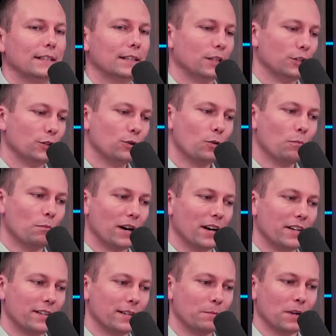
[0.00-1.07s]
You
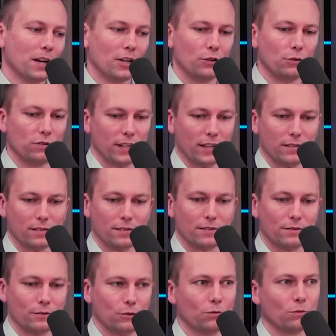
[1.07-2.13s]
combine them, you test.
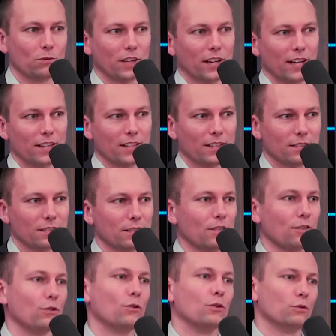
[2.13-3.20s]
You don't like it,
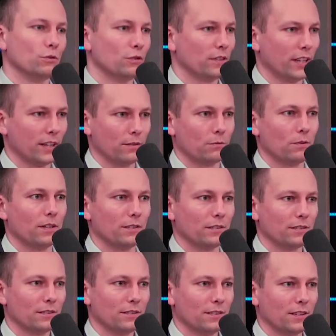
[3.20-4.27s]
you go to the next one.
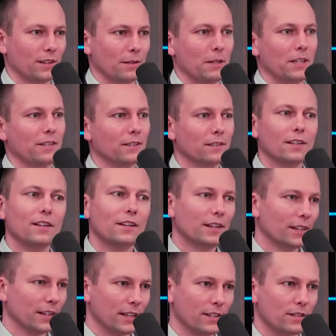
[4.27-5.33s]
I mean,
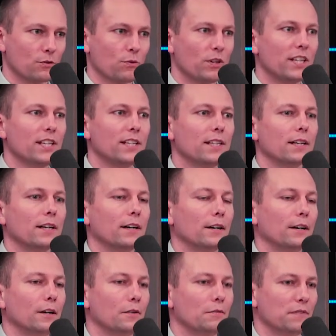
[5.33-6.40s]
it's really
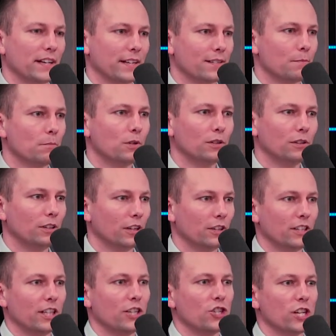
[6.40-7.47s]
flexible
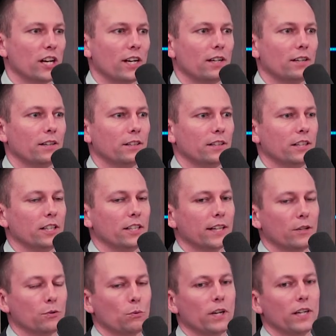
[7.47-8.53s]
and agile in
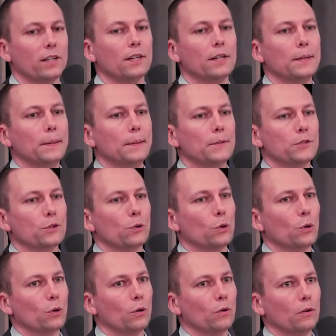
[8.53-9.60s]
that way.
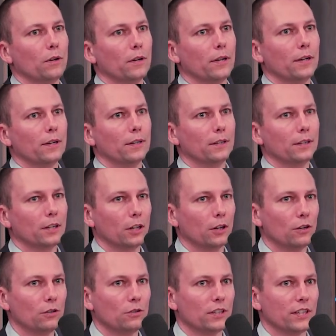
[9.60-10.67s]
So
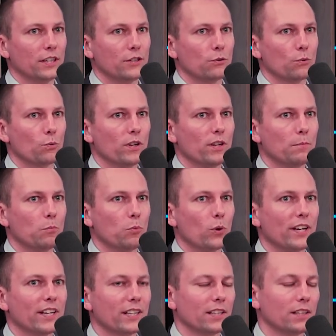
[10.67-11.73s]
cloud is really
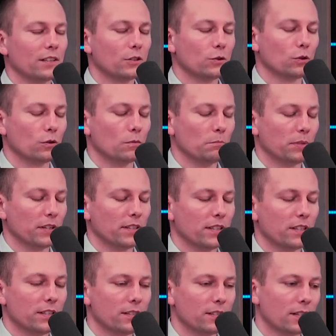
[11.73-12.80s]
bringing to
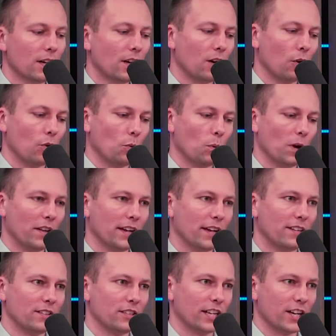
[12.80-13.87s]
companies, on the one
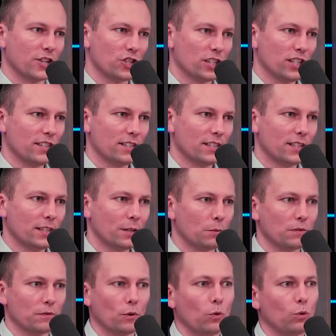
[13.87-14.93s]
hand, the agility
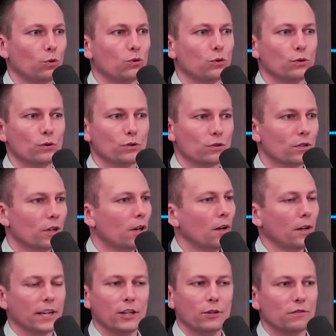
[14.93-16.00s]
with all those
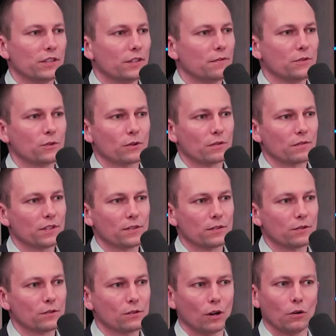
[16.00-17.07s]
innovative
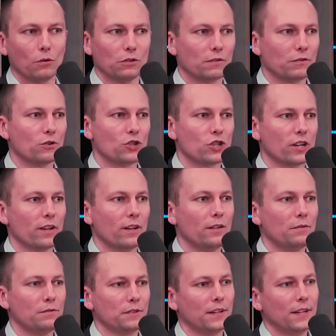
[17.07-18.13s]
services out of the
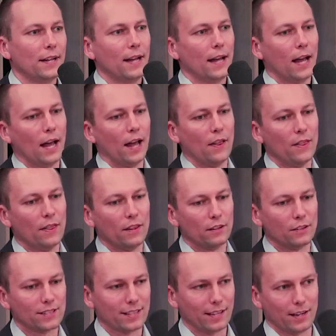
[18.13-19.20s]
shelf, and
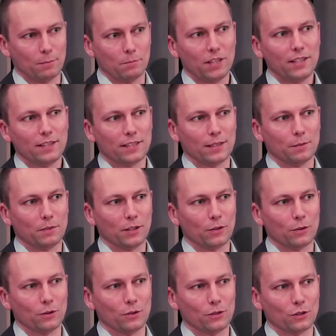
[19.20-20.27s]
scalability,
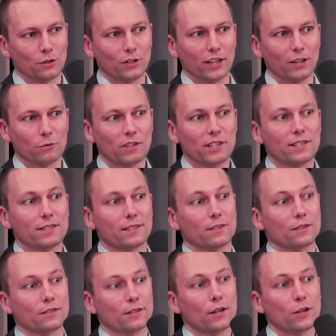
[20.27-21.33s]
because you can really
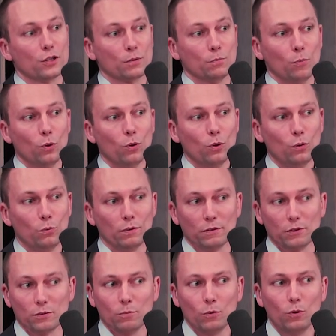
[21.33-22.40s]
start small with a
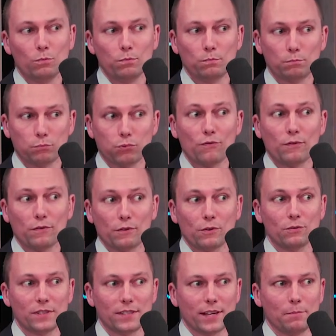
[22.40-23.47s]
small proof of
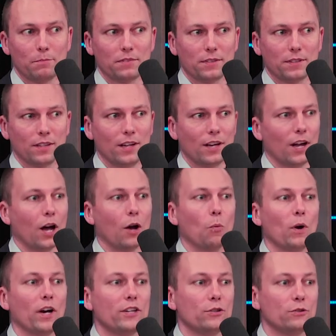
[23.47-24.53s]
concept. And
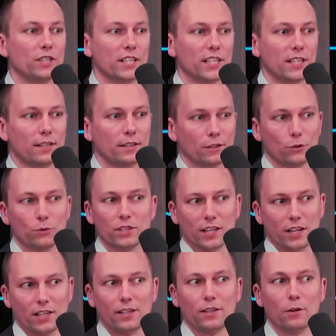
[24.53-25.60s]
when you need, you
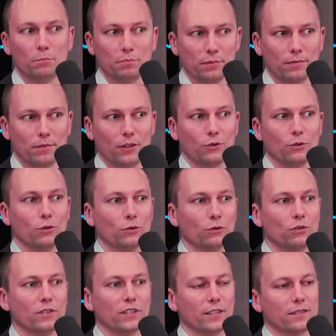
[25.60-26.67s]
scale it up and you go to
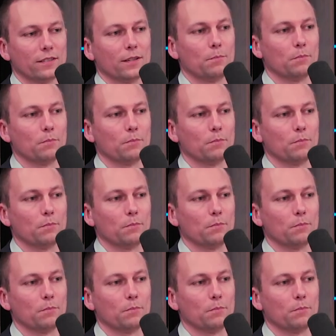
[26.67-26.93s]
the next step.